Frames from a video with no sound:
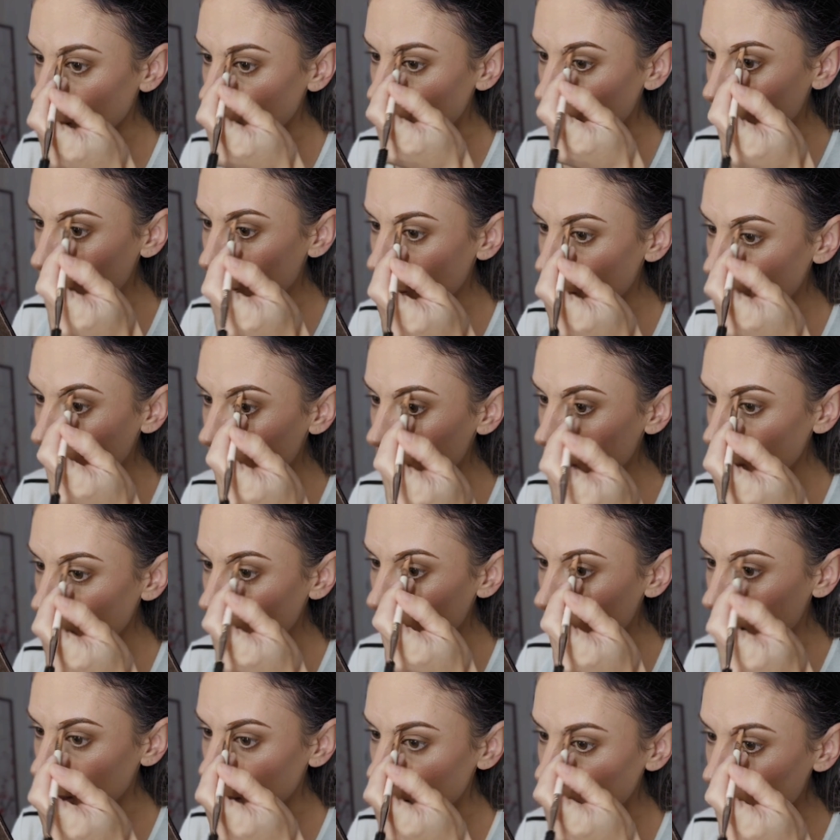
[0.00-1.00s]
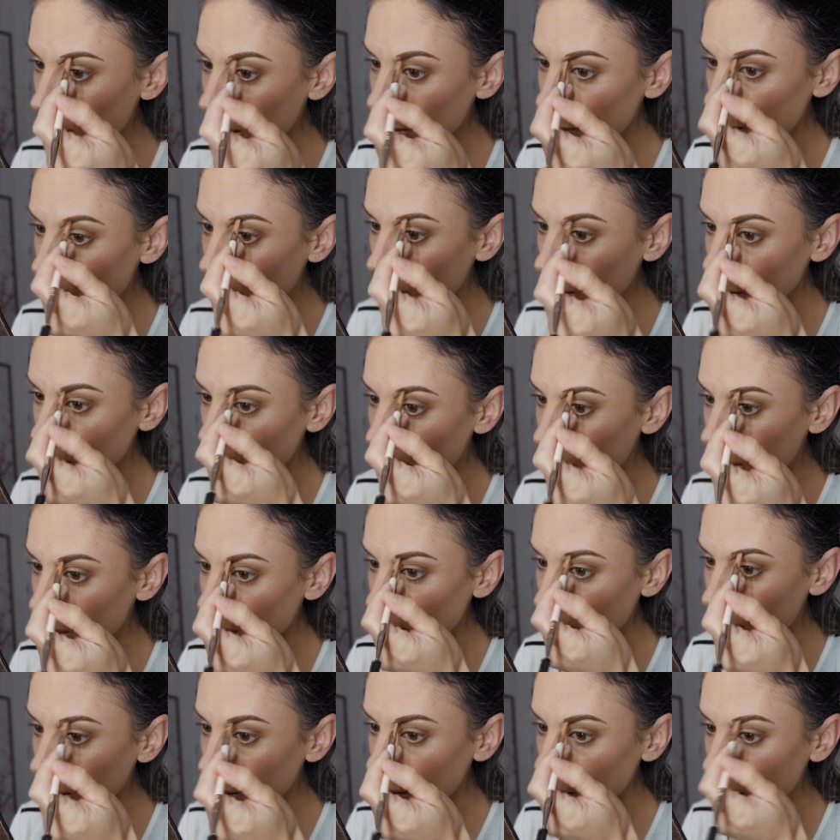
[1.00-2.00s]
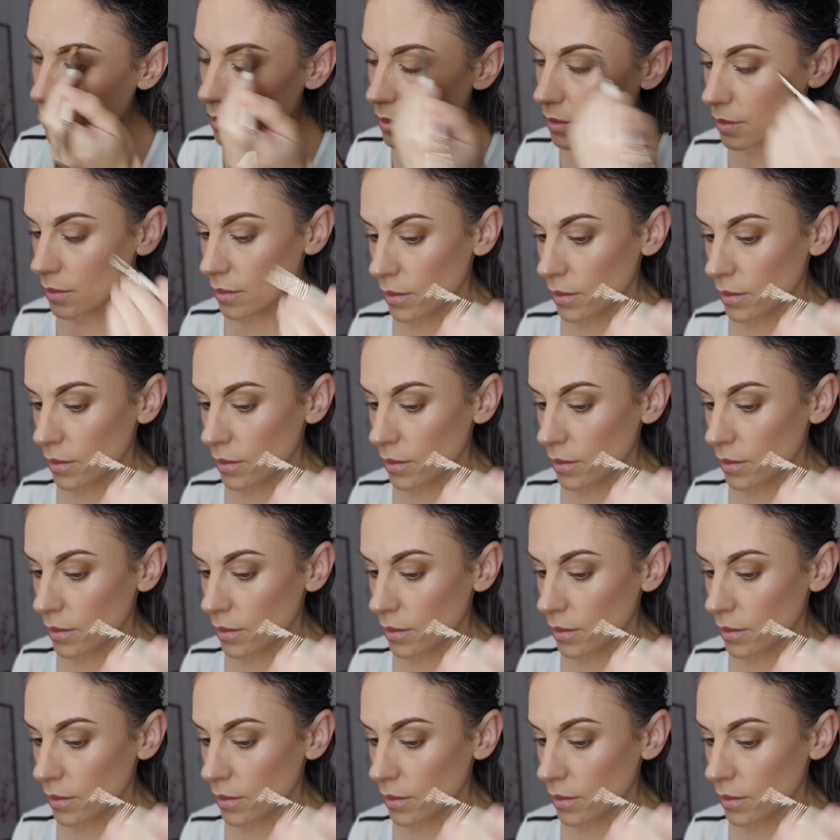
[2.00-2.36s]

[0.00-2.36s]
cream formula and it is pigmented.